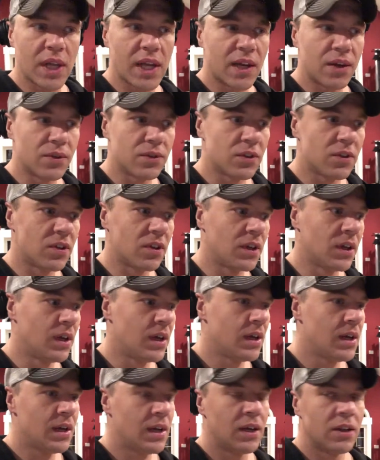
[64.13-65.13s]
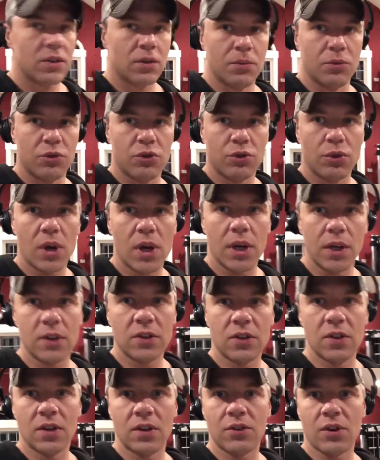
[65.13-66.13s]
downs, some
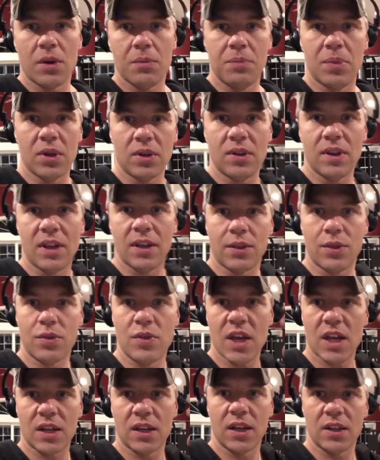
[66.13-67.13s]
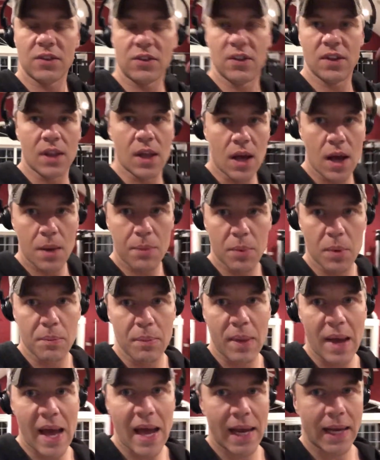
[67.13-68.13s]
shrugs, try to build the thickness in the upper
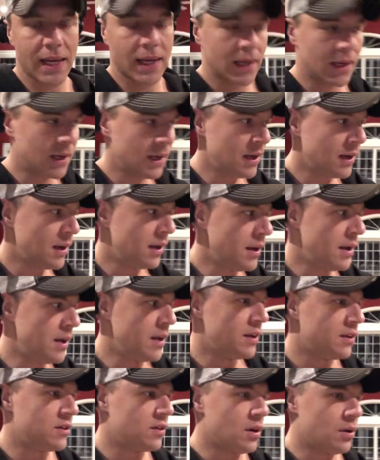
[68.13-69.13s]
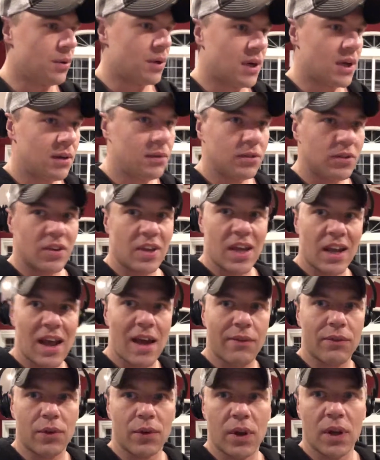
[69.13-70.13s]
back. So let's get
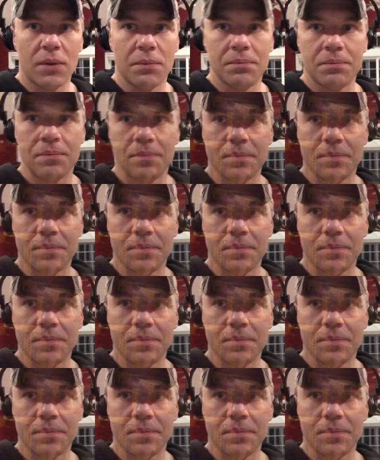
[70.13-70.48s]
after it.